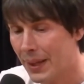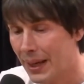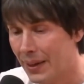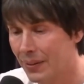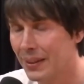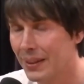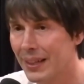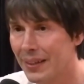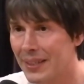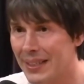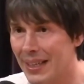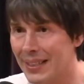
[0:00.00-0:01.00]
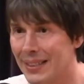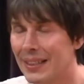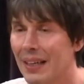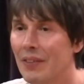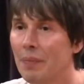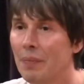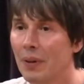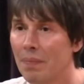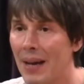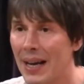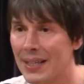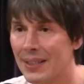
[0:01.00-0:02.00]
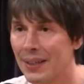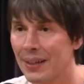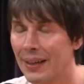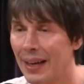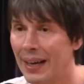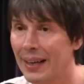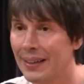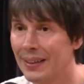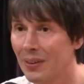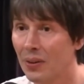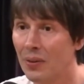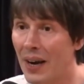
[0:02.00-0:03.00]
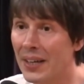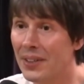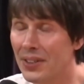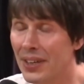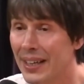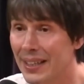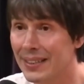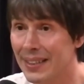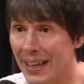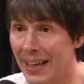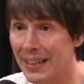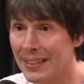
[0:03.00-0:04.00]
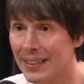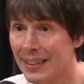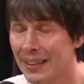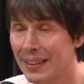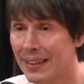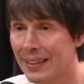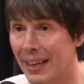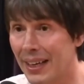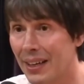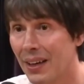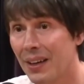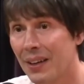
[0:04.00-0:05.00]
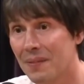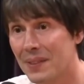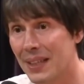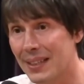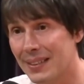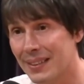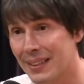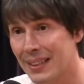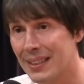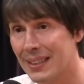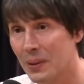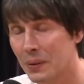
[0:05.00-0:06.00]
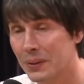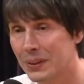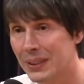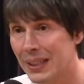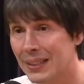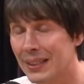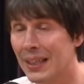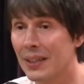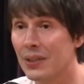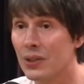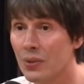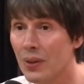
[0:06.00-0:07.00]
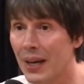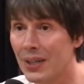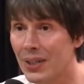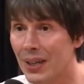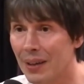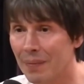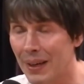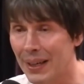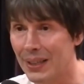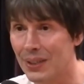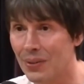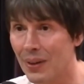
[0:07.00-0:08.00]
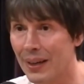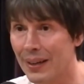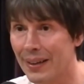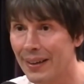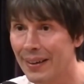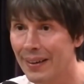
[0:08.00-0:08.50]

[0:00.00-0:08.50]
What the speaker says: And all the theory says is that if you put matter and or energy into that, then it curves it and distorts it, and it can stretch it and make it shrink.